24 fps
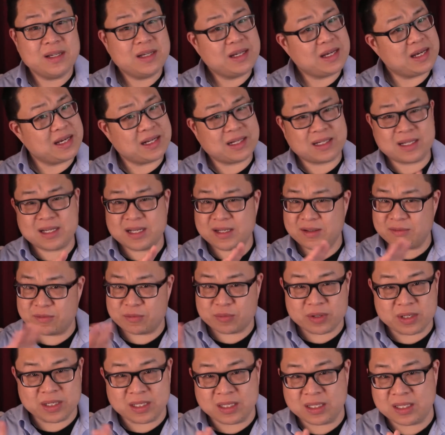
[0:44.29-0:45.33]
it can
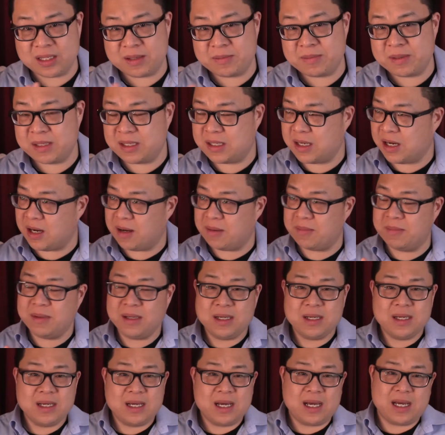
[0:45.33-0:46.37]
really become
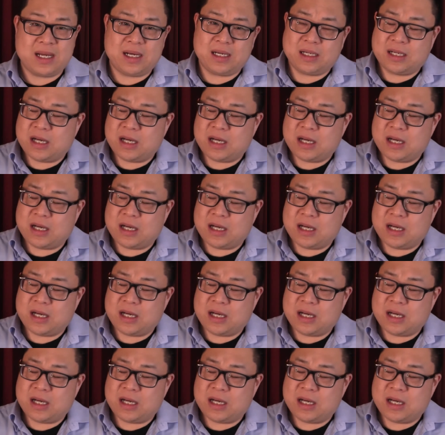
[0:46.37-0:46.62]
a